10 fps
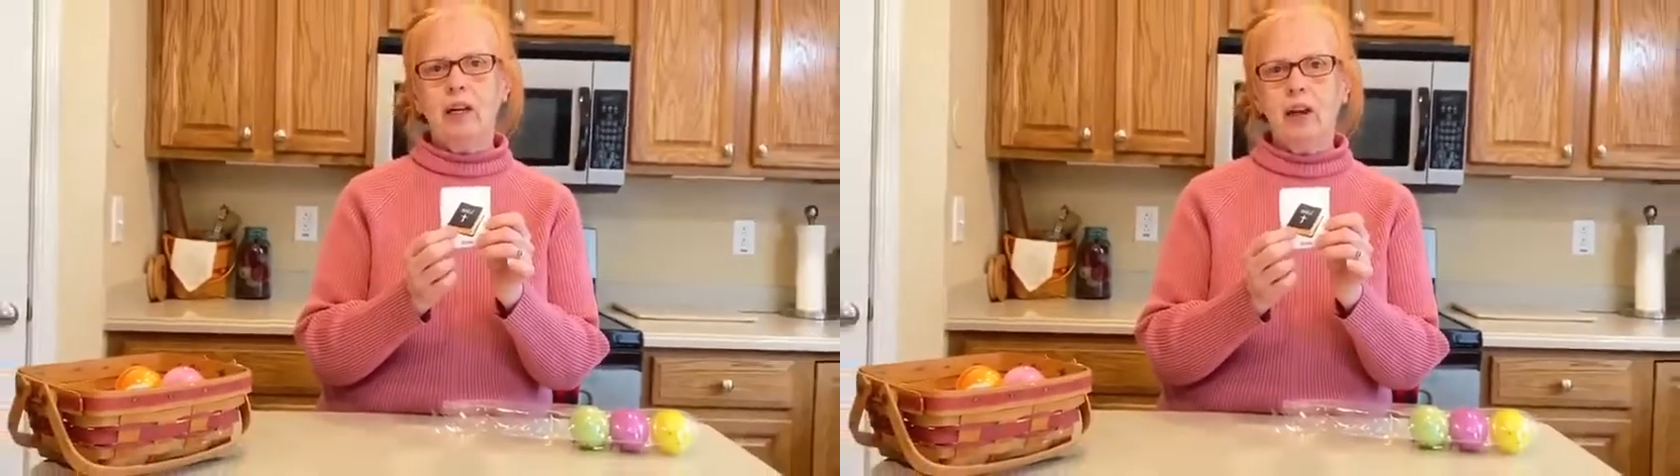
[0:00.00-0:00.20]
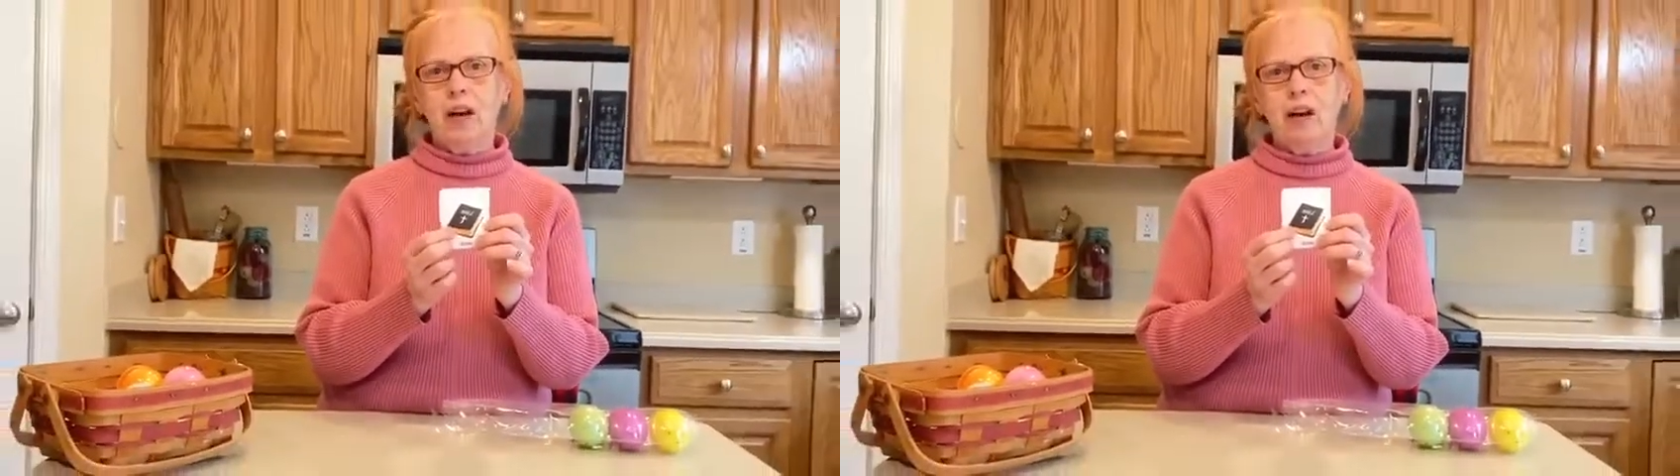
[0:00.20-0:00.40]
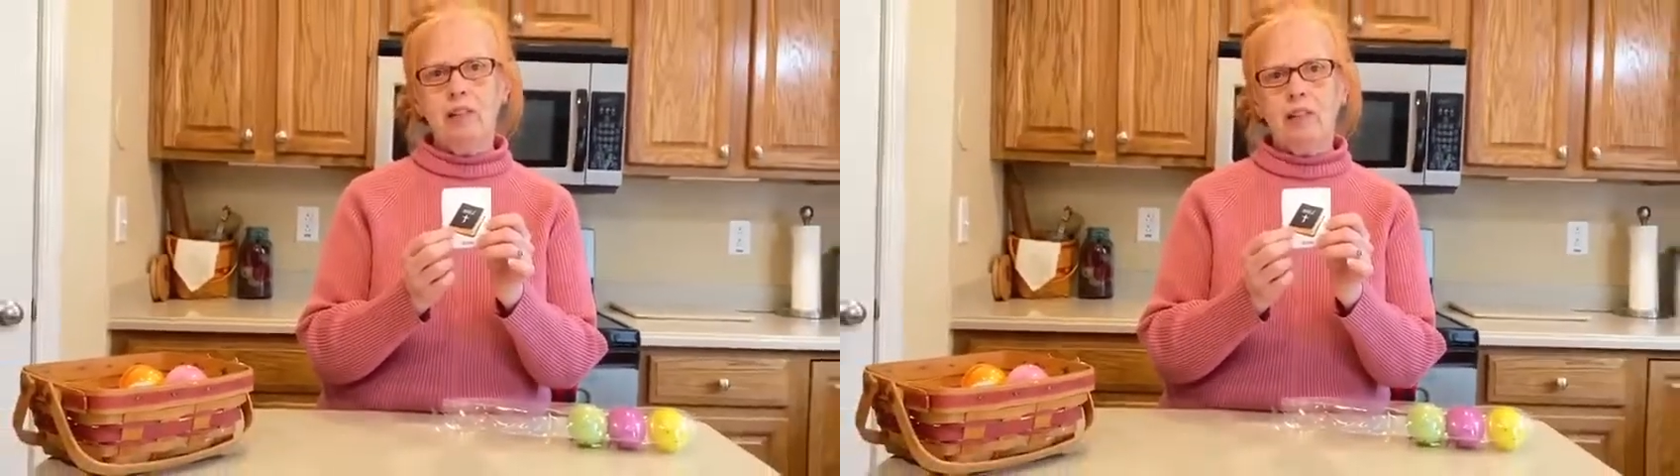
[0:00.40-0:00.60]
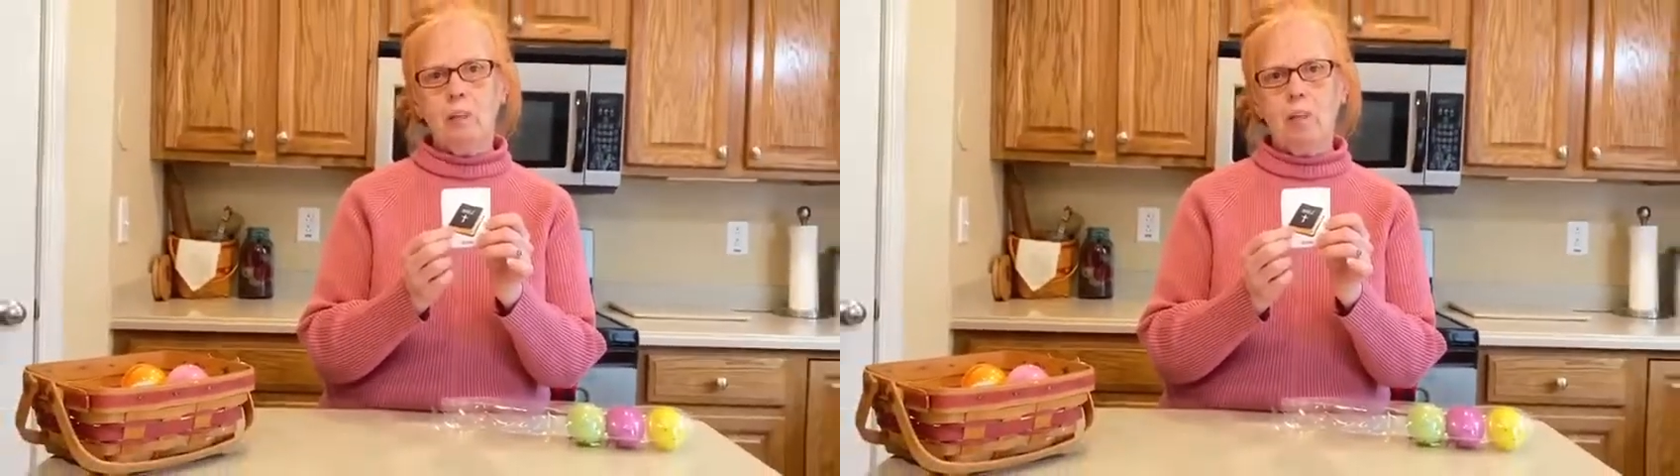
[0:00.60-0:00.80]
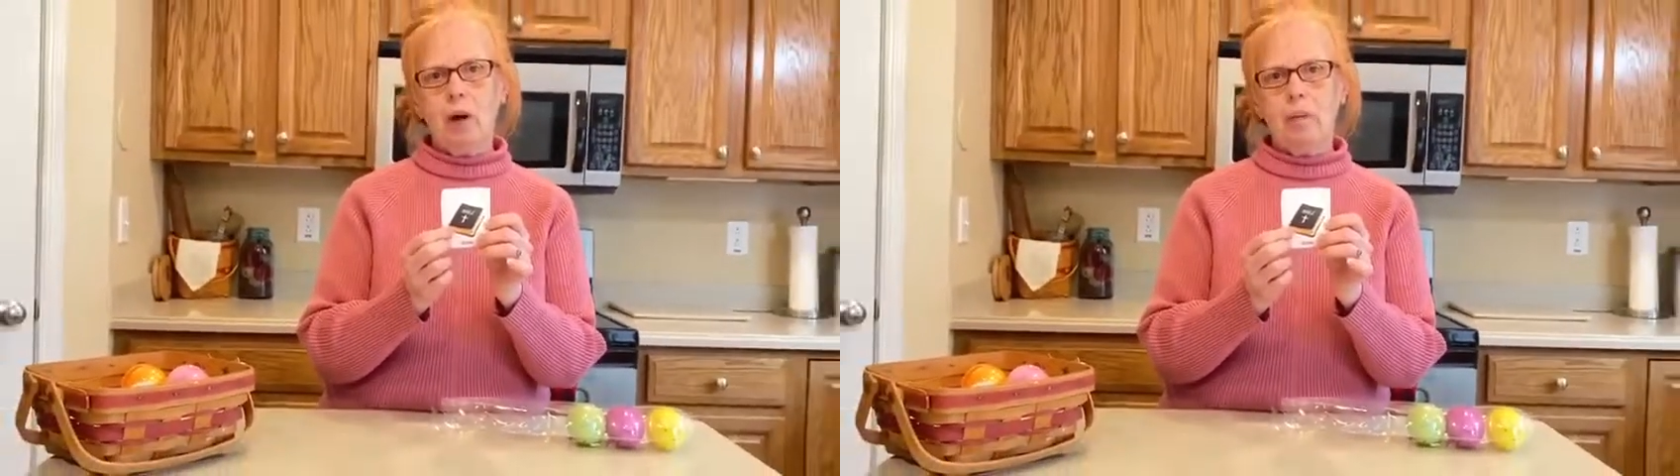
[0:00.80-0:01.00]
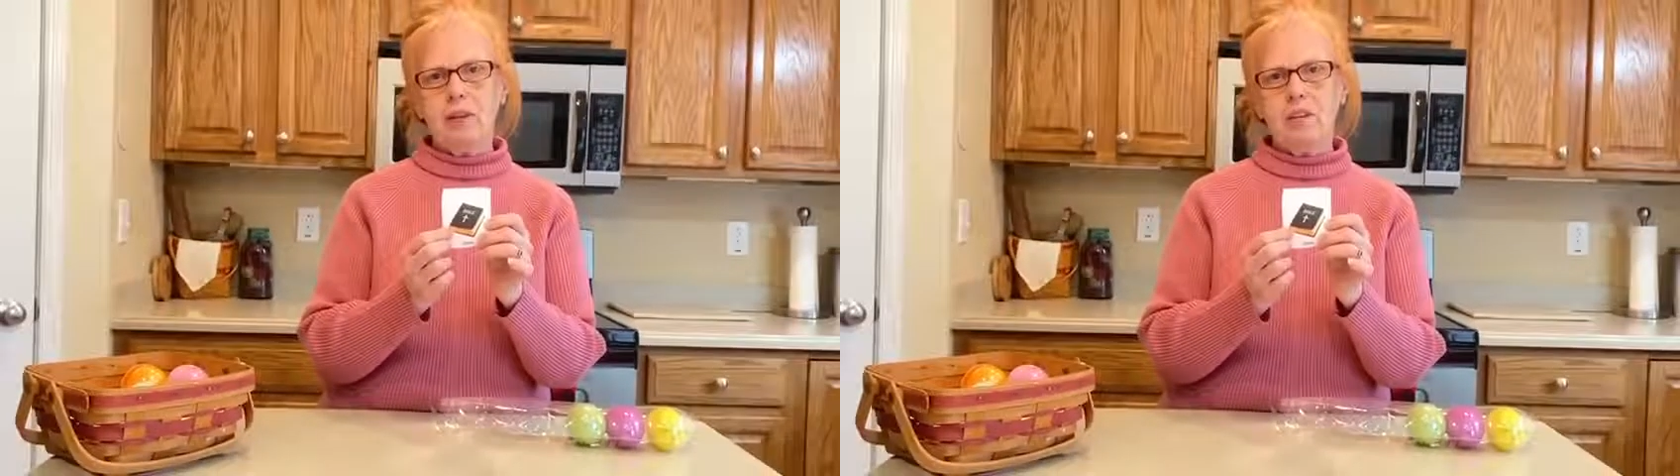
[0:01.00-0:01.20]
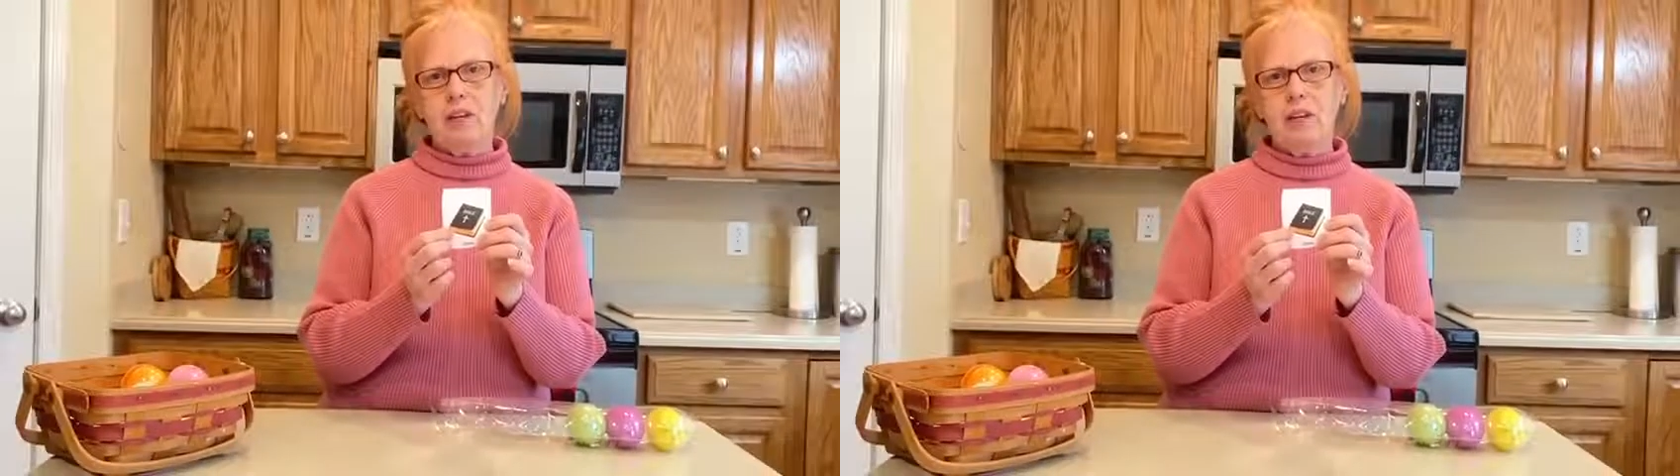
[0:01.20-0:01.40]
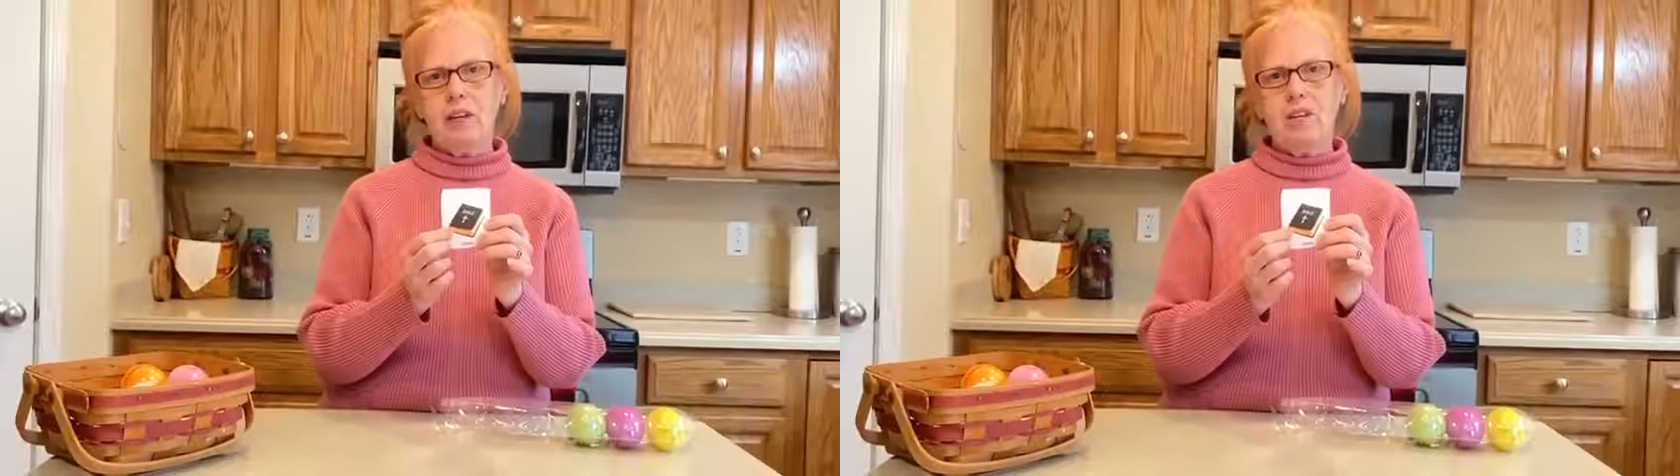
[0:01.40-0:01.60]
God's
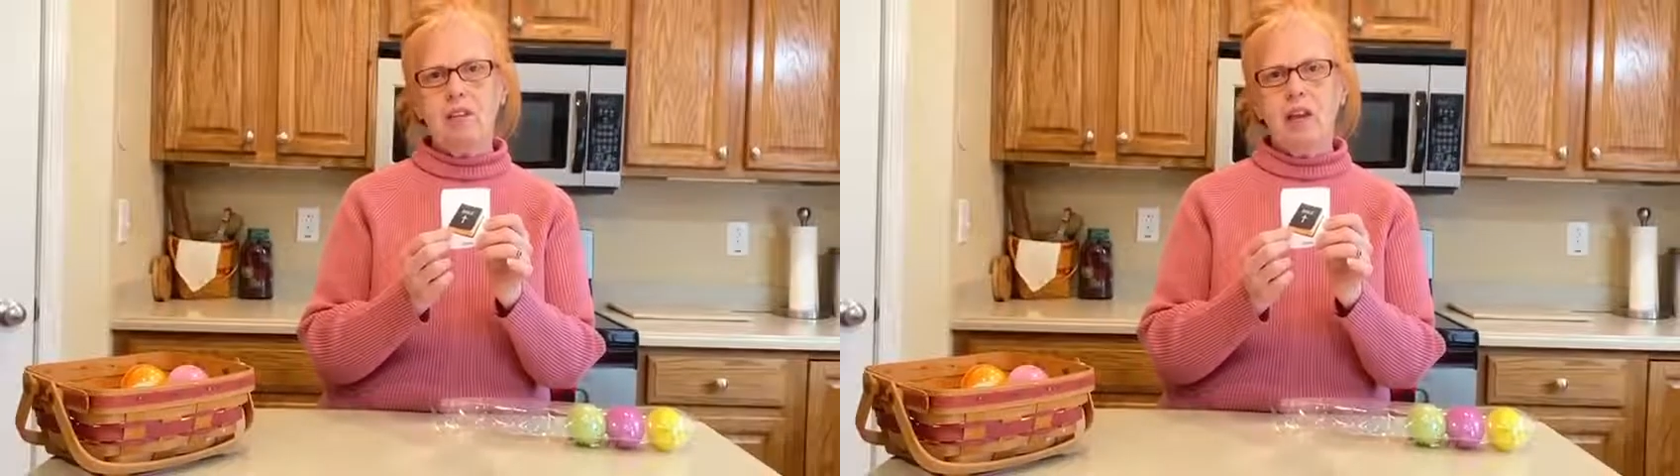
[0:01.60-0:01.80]
promises,